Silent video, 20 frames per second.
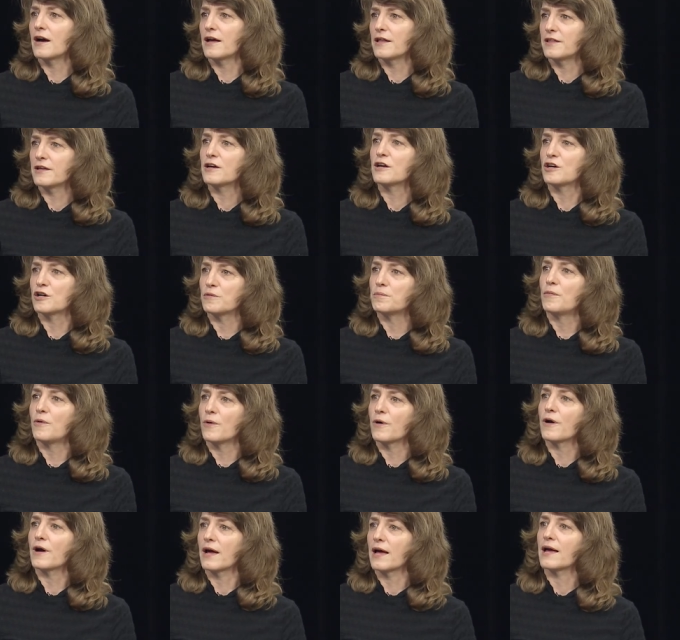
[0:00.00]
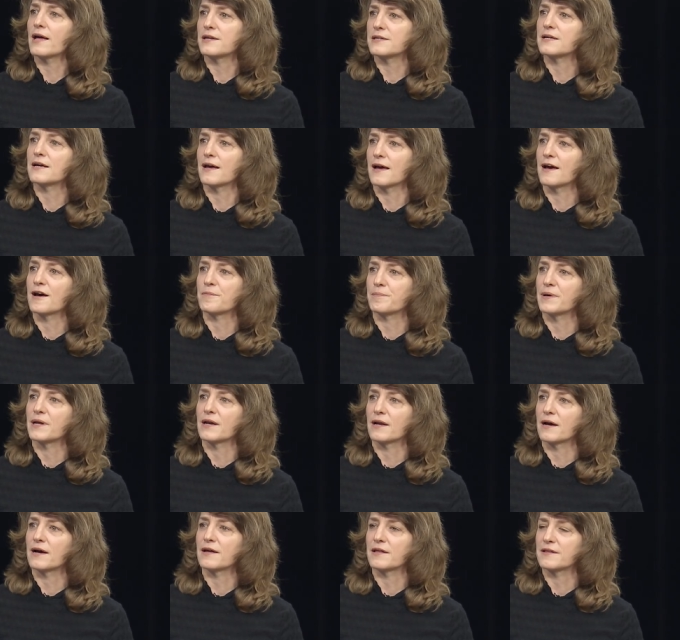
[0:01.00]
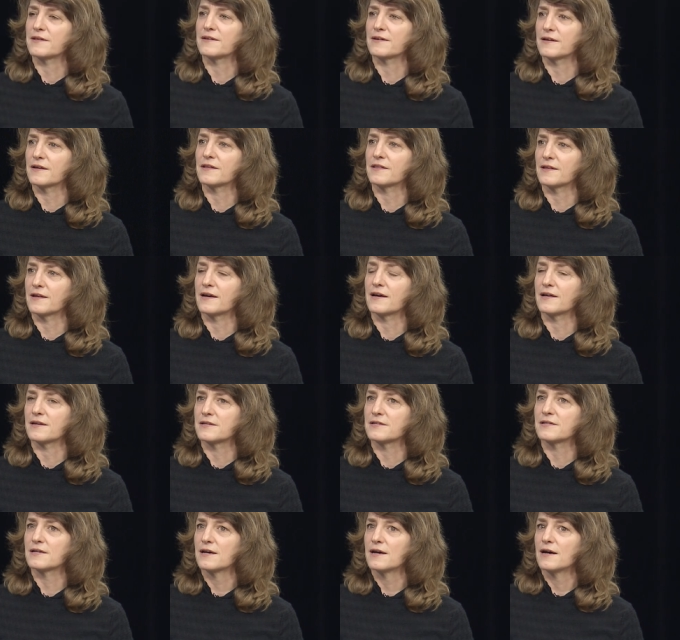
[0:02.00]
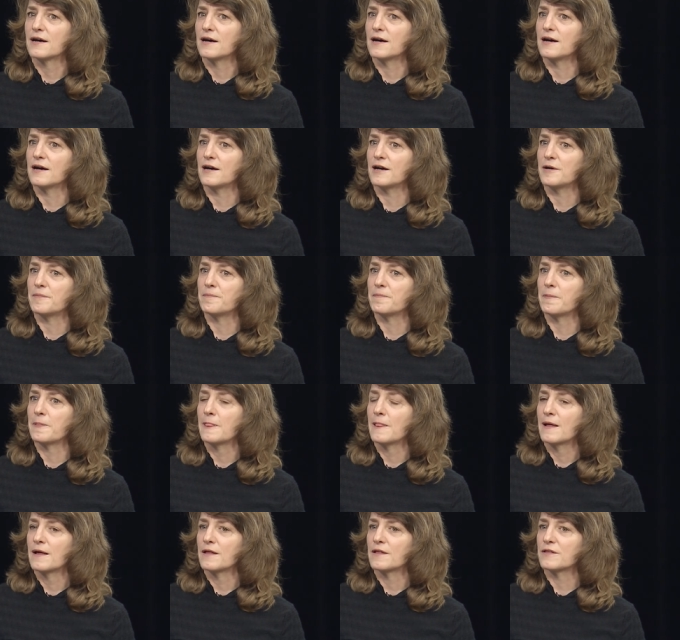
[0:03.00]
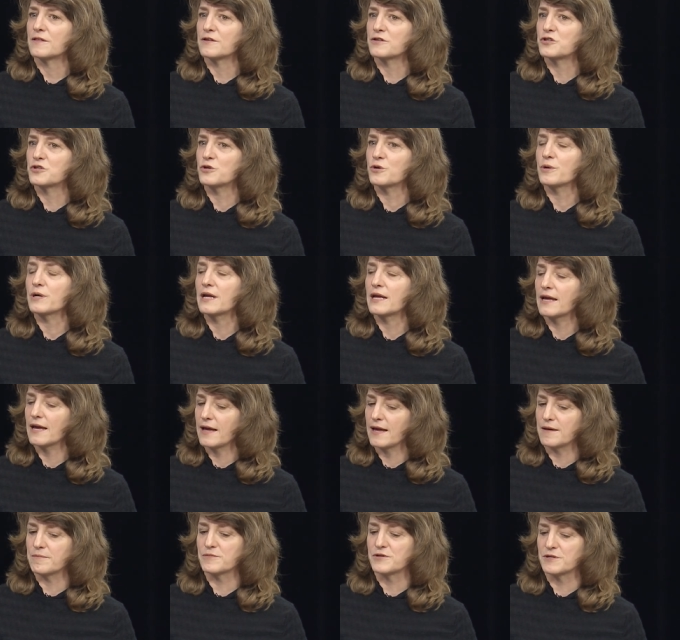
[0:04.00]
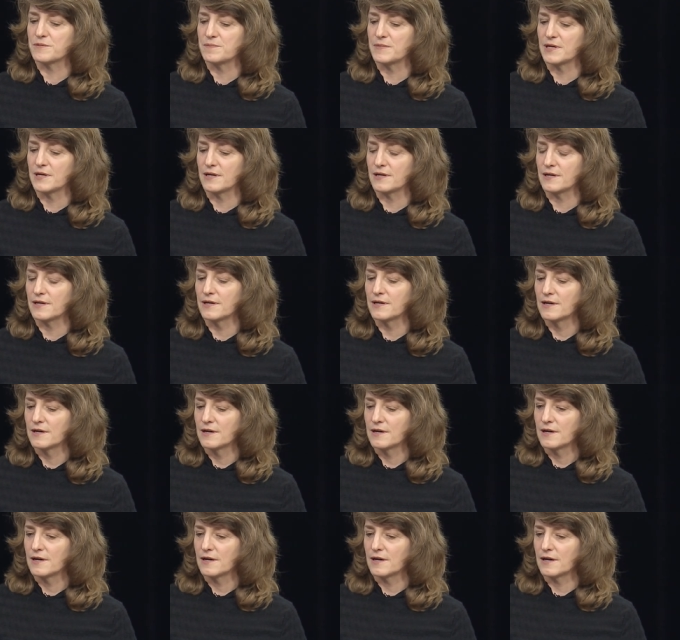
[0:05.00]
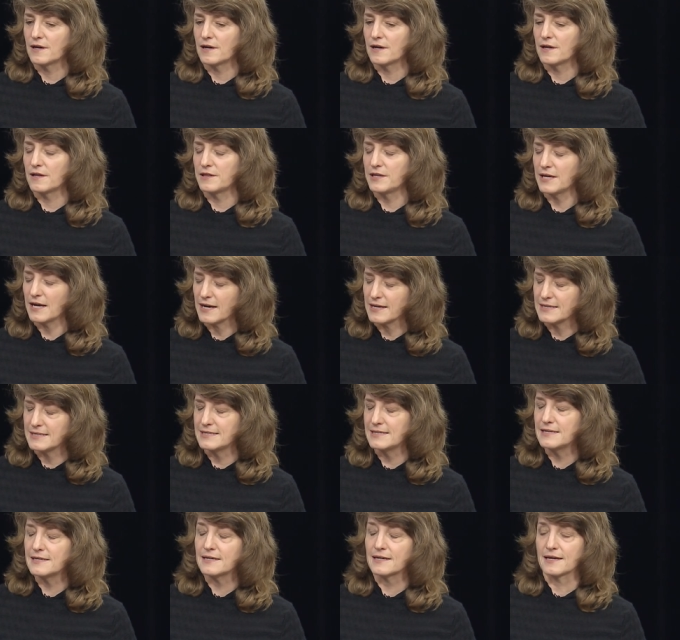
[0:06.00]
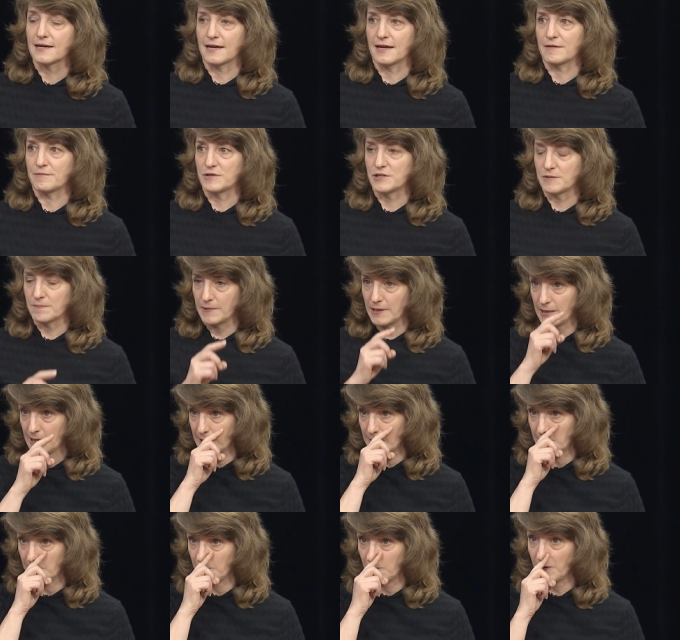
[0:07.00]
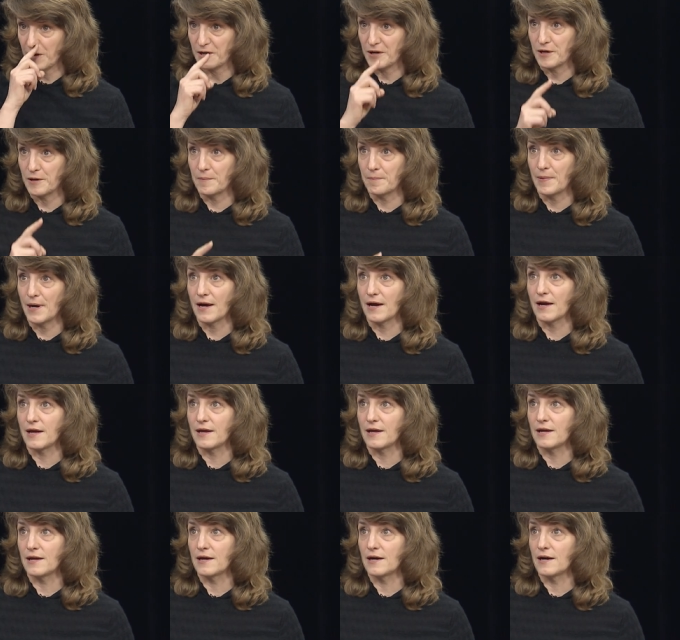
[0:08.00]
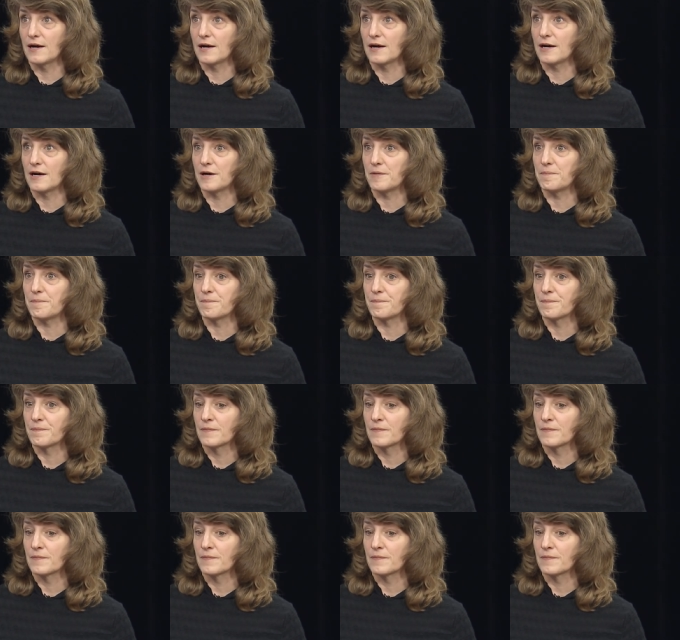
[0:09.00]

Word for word: I think more had to happen. I think that um, the story came to me, the idea came to me when my um,